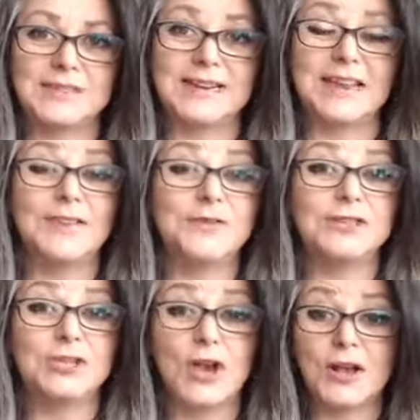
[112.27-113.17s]
and I even
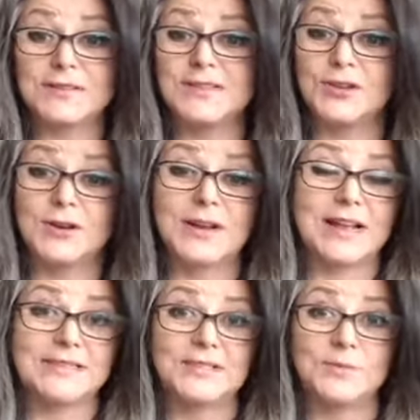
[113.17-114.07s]
talk to their
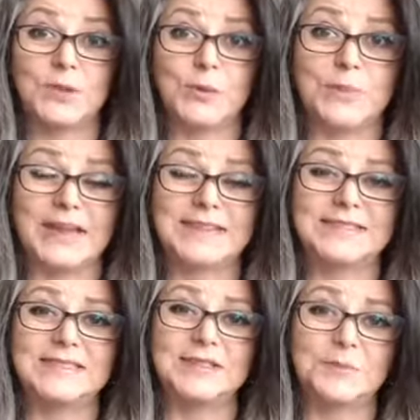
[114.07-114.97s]
customer
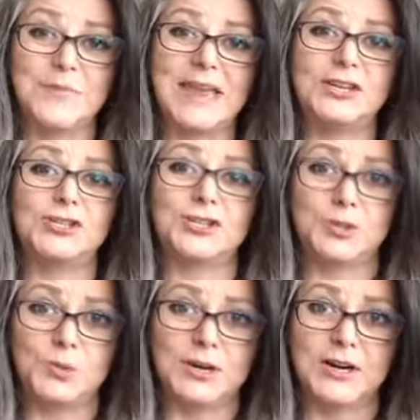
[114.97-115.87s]
base to make
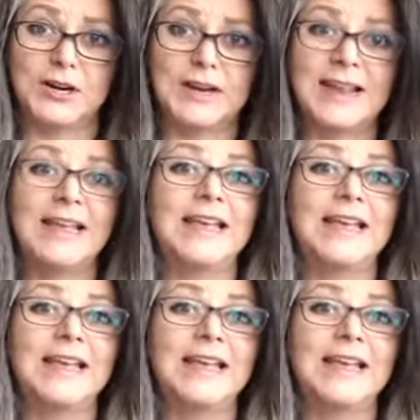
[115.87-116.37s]
sure